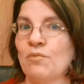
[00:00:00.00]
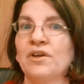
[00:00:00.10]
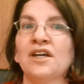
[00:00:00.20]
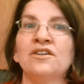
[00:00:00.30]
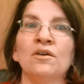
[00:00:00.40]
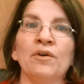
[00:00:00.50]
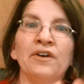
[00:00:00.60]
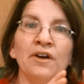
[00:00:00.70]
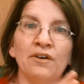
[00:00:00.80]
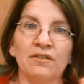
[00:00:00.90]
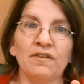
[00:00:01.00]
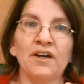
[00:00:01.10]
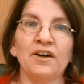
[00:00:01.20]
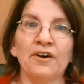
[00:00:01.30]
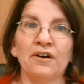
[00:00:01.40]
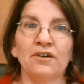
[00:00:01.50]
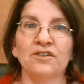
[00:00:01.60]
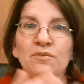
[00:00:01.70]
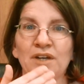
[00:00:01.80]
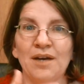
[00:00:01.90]
are, but they'd know where to go to find articles.
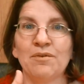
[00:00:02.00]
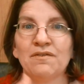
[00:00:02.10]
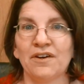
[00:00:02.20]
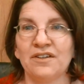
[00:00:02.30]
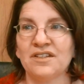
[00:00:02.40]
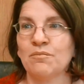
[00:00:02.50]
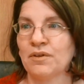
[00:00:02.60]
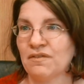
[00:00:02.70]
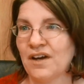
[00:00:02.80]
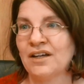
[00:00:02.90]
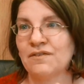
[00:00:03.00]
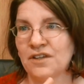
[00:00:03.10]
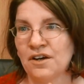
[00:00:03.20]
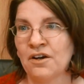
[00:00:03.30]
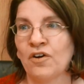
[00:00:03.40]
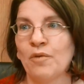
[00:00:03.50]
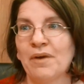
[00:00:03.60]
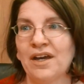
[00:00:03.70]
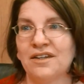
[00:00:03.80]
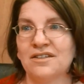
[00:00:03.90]
So we kept it very simple. In fact, if you go to our
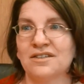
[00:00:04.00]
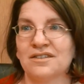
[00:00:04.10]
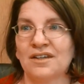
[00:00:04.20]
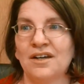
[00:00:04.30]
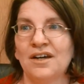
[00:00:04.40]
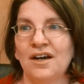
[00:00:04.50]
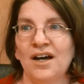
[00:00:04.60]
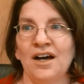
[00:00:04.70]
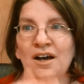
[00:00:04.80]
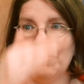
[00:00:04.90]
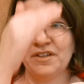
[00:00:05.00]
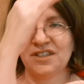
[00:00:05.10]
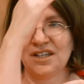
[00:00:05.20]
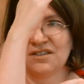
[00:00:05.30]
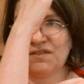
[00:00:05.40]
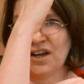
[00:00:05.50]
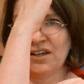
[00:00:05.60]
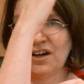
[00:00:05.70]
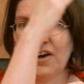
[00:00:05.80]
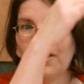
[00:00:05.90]
pages, it says
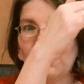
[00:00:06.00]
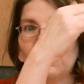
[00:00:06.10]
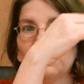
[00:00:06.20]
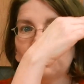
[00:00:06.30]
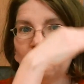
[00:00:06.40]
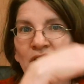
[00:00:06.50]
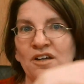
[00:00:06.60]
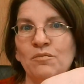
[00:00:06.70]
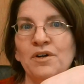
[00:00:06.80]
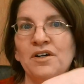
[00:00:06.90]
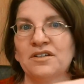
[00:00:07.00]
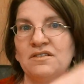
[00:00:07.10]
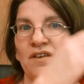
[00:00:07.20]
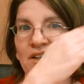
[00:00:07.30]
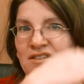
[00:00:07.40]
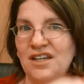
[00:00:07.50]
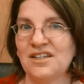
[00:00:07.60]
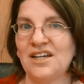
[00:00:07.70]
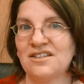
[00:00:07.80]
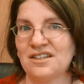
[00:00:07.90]
find articles, find books, find
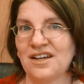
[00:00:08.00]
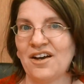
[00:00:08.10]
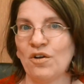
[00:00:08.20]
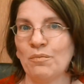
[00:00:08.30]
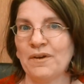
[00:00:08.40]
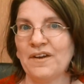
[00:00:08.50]
citation help.